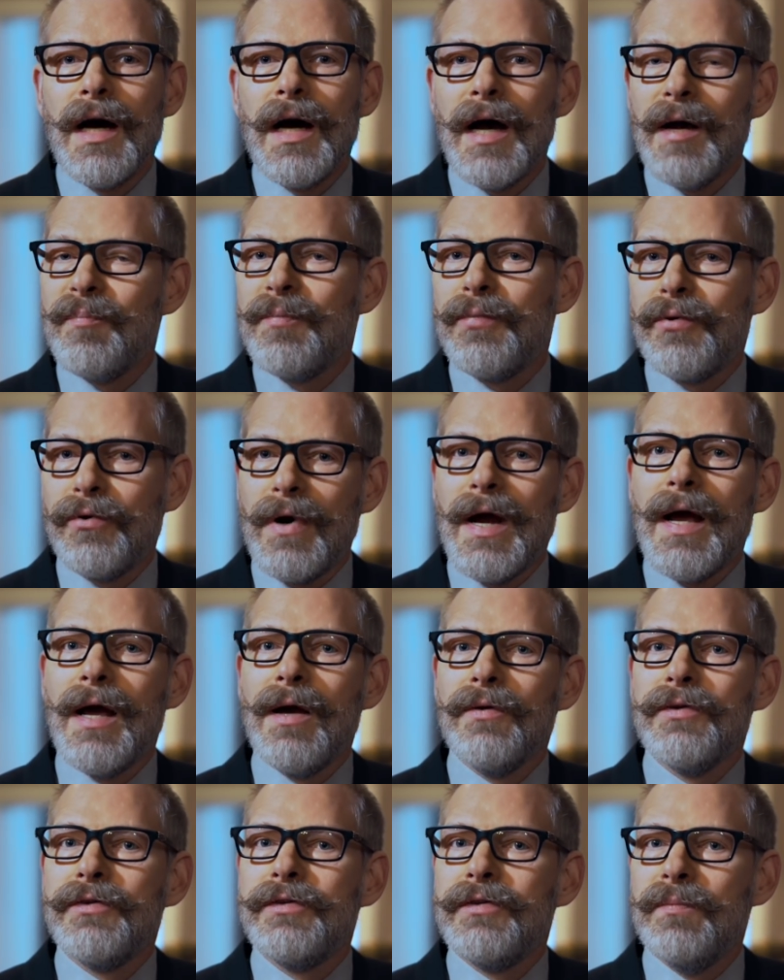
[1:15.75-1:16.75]
I'm
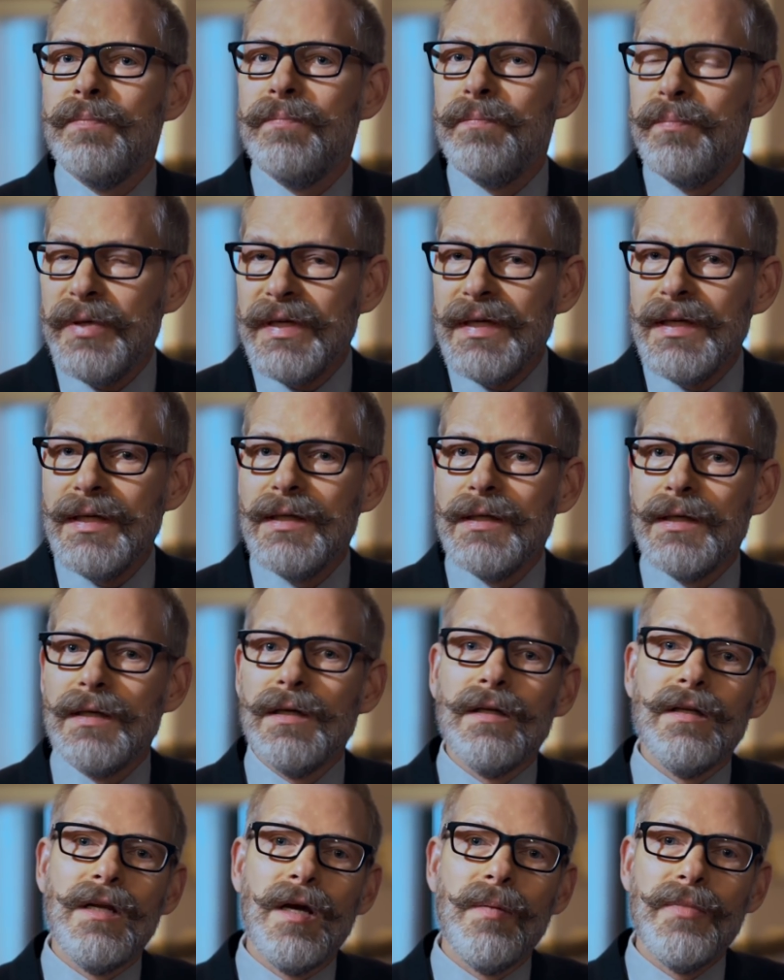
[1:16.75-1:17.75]
proud to be an
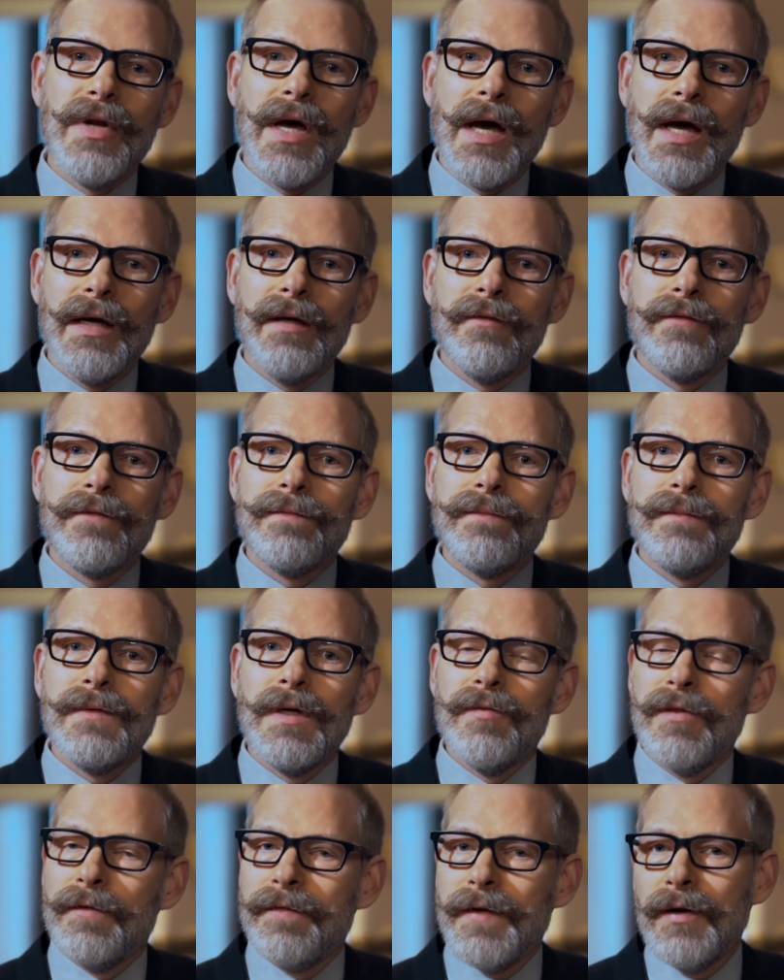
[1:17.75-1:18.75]
alumni
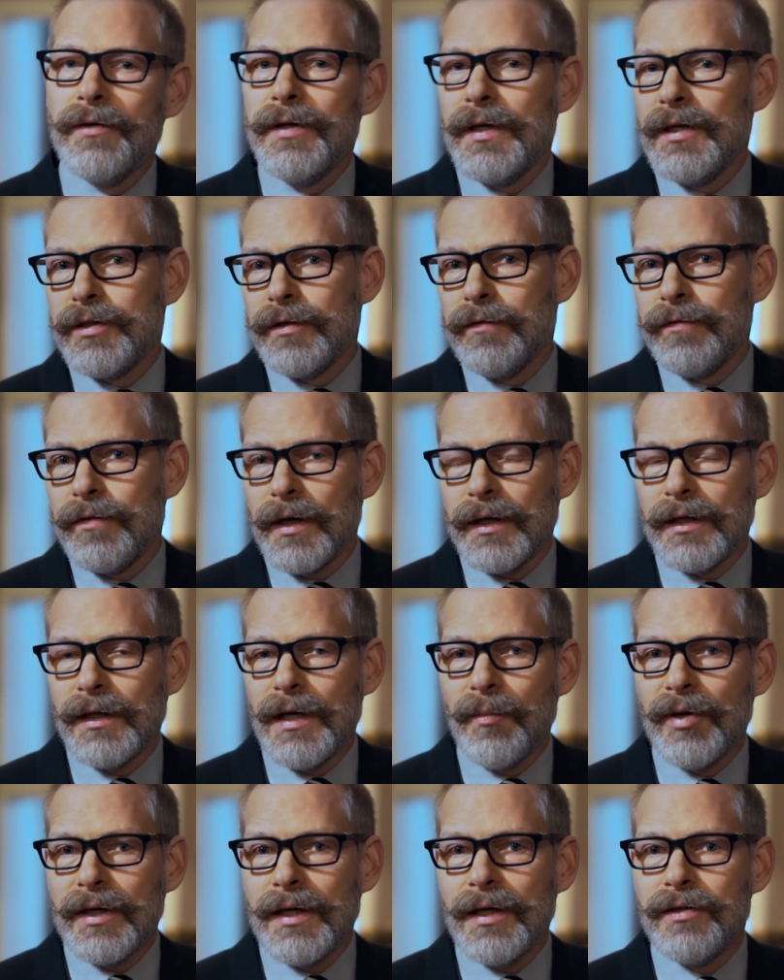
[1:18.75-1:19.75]
of the Foundation for
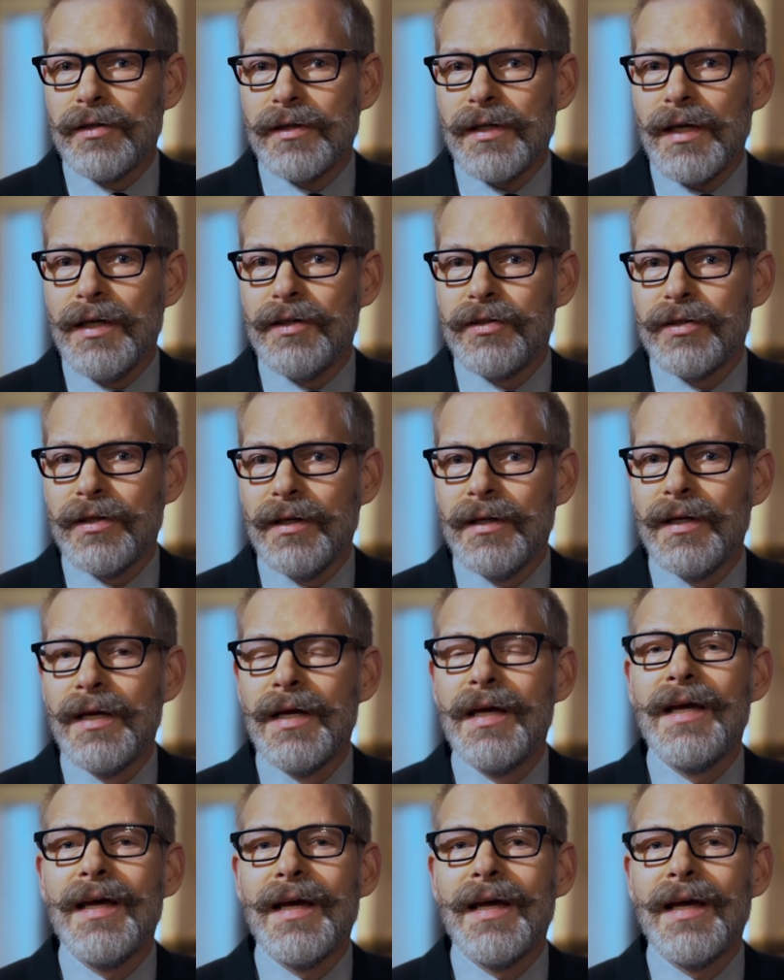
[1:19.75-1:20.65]
Economic Education,